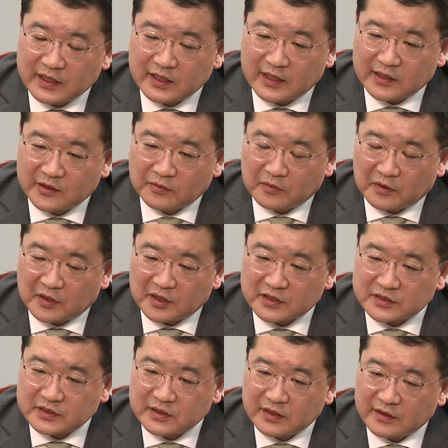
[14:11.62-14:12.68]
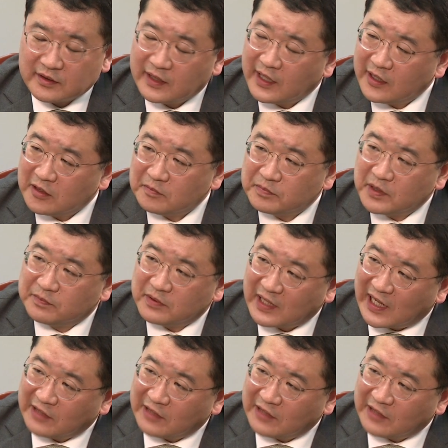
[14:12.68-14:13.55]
In other words, a lot of people